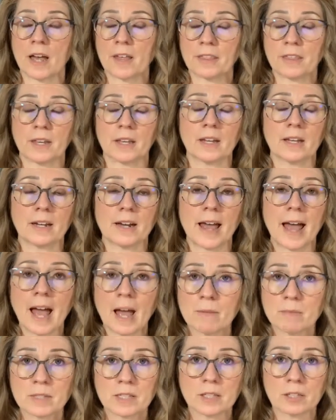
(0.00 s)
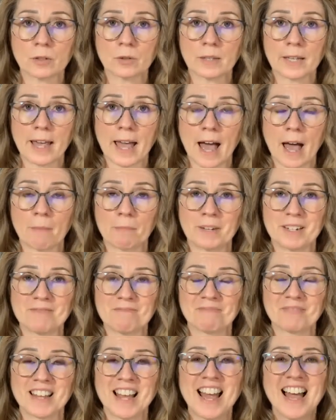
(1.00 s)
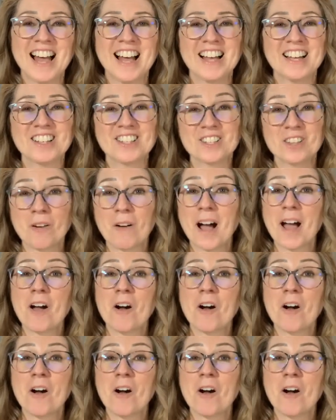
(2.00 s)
I think can absolutely happen. So I